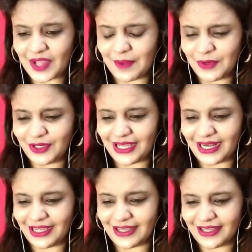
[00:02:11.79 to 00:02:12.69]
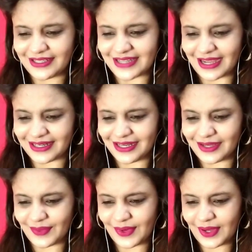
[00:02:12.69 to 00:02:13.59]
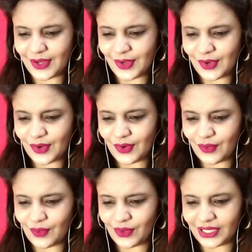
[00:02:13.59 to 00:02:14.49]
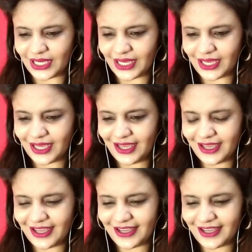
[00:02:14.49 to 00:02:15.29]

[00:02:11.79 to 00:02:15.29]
I'm not getting exactly. Okay.